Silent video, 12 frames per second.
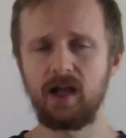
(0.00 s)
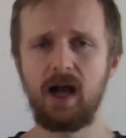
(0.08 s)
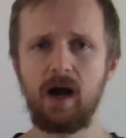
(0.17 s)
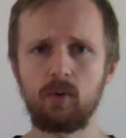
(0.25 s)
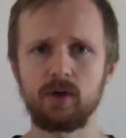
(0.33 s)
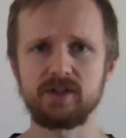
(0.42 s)

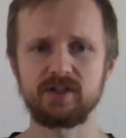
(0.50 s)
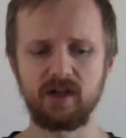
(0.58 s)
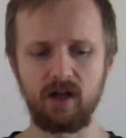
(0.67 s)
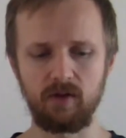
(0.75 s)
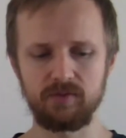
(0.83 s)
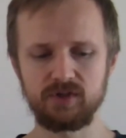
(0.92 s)

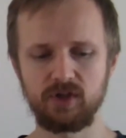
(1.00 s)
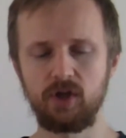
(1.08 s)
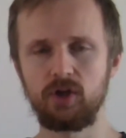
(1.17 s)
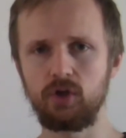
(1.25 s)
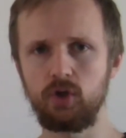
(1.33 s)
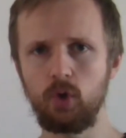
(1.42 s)
ourselves,
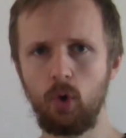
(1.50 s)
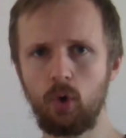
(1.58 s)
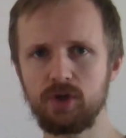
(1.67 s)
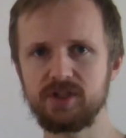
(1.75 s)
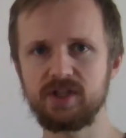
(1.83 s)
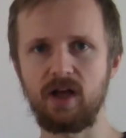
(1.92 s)

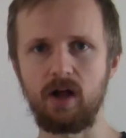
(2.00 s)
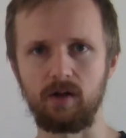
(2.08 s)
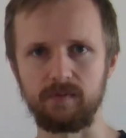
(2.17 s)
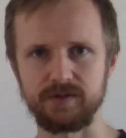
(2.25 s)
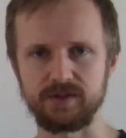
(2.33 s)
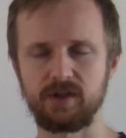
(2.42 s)

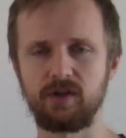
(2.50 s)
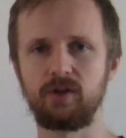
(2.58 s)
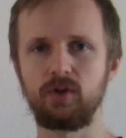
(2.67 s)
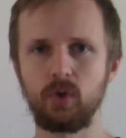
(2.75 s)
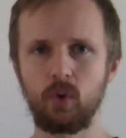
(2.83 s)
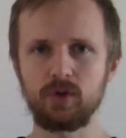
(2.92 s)
yourselves,
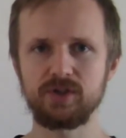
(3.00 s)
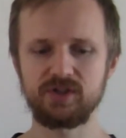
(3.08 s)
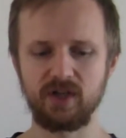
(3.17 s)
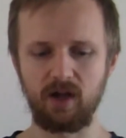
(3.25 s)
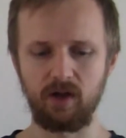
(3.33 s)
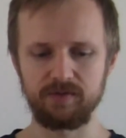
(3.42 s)

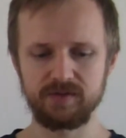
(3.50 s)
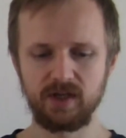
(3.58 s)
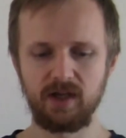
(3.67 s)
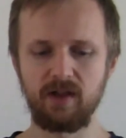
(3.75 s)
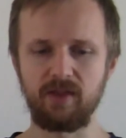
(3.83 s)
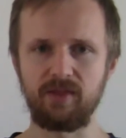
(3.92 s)
yourselves,
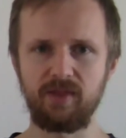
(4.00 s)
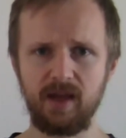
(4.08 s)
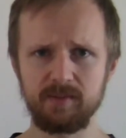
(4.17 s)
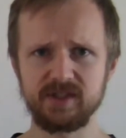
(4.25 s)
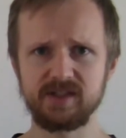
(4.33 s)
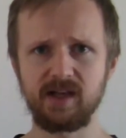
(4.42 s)

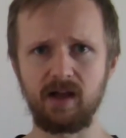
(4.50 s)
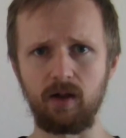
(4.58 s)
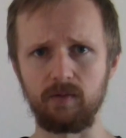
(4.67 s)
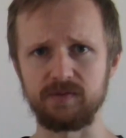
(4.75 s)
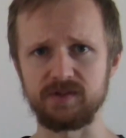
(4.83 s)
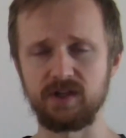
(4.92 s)

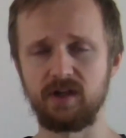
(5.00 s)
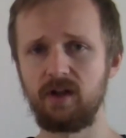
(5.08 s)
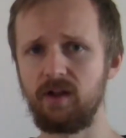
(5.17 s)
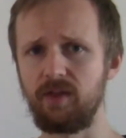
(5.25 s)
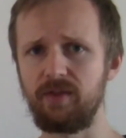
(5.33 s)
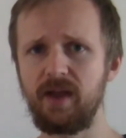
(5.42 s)
themselves,
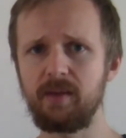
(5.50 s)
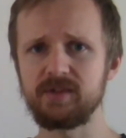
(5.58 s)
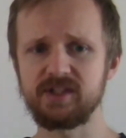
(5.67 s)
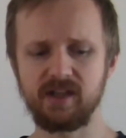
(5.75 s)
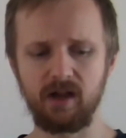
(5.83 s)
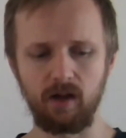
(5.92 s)

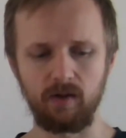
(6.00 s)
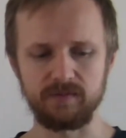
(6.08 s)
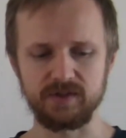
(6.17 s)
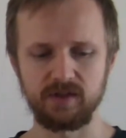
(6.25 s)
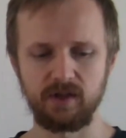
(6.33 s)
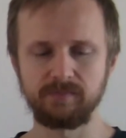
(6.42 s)

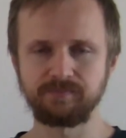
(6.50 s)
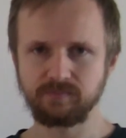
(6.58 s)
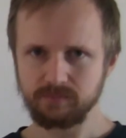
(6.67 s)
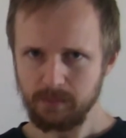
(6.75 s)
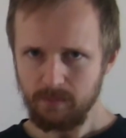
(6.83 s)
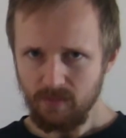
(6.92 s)
themselves.
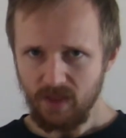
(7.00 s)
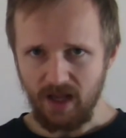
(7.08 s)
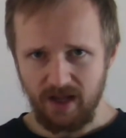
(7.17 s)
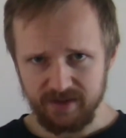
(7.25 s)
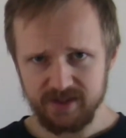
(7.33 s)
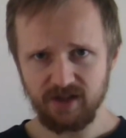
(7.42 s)

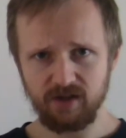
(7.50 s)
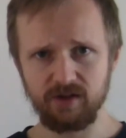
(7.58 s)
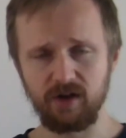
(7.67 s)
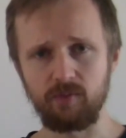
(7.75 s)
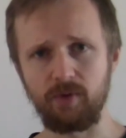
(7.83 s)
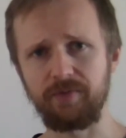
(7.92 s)
And these are
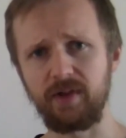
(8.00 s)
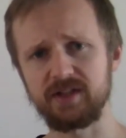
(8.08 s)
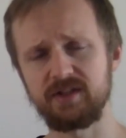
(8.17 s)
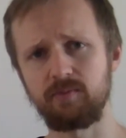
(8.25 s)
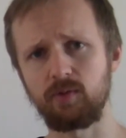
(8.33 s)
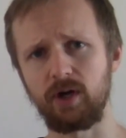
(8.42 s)
the
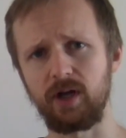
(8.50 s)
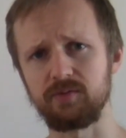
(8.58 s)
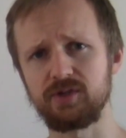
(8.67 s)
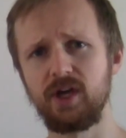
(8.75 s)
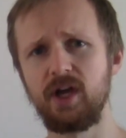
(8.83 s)
reflexive pronouns.